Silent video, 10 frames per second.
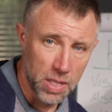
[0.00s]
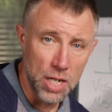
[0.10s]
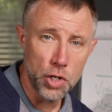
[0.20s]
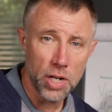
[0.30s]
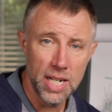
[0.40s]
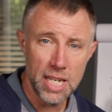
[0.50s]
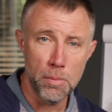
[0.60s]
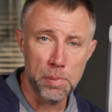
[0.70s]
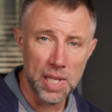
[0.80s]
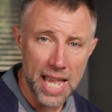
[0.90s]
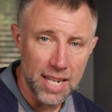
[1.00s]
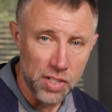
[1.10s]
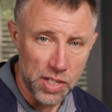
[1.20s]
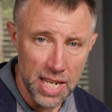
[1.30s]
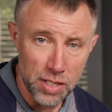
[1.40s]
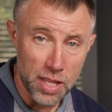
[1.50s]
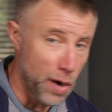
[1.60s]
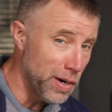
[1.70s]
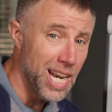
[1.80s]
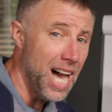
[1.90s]
then you're going to need to plant seeds that
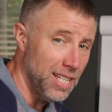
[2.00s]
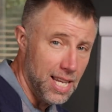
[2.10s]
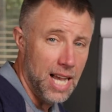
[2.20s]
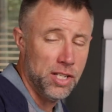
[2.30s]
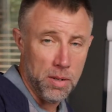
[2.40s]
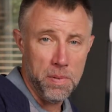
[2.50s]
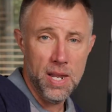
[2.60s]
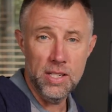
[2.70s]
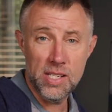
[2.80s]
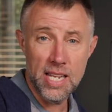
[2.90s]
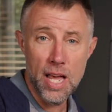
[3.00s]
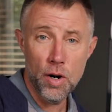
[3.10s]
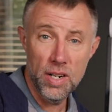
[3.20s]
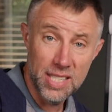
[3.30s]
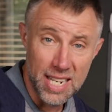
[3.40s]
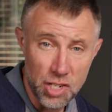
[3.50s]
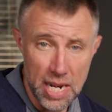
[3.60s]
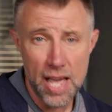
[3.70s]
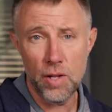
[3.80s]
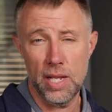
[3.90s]
are not gossip and instead are
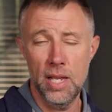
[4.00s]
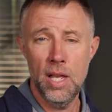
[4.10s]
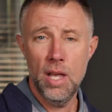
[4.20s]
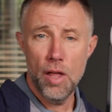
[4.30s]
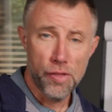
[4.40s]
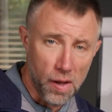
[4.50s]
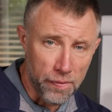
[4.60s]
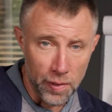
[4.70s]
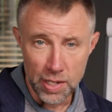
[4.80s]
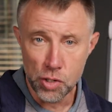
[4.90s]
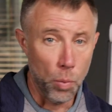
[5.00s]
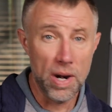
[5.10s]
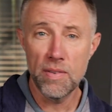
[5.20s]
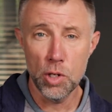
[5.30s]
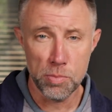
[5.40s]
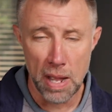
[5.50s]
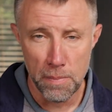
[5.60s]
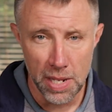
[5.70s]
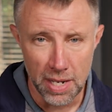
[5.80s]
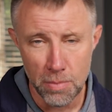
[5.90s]
intentionality, thoughtfulness, or whatever those might
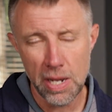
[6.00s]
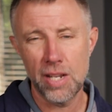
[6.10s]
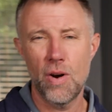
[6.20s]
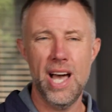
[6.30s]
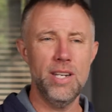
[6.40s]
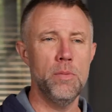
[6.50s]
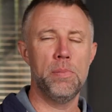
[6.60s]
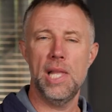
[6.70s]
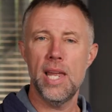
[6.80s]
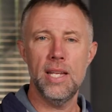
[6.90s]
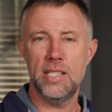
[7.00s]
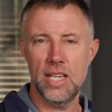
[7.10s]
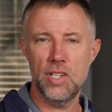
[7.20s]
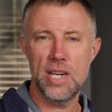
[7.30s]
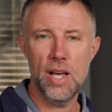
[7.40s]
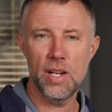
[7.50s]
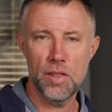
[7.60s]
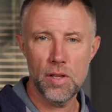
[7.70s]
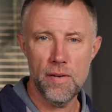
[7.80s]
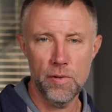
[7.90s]
be. And you might go, how do you plant intentionality
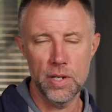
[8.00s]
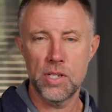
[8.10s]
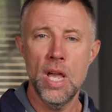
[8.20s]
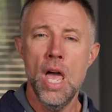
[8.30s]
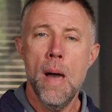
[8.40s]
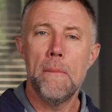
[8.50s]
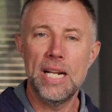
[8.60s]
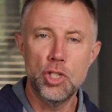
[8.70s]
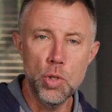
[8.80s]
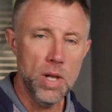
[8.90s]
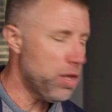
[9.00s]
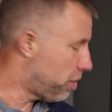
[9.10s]
and thoughtfulness? By doing